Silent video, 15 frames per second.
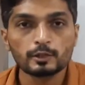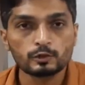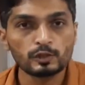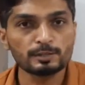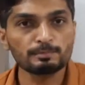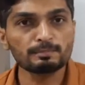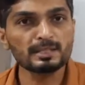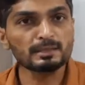
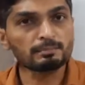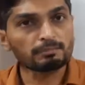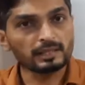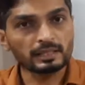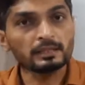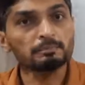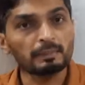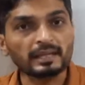So
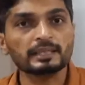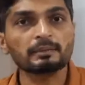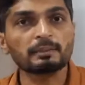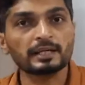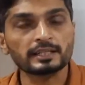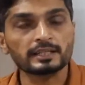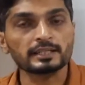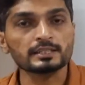in
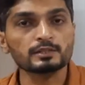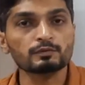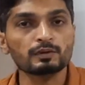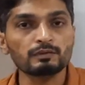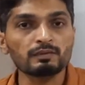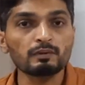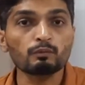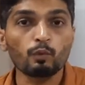mathematics,
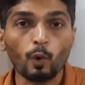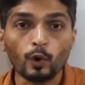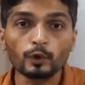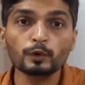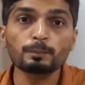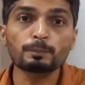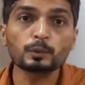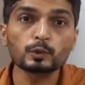when we
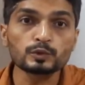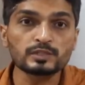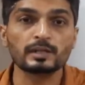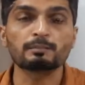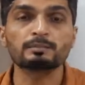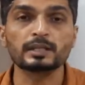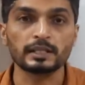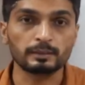want to prove
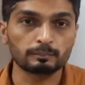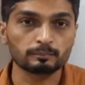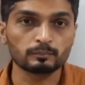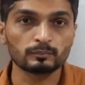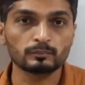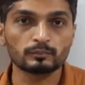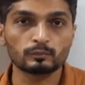something,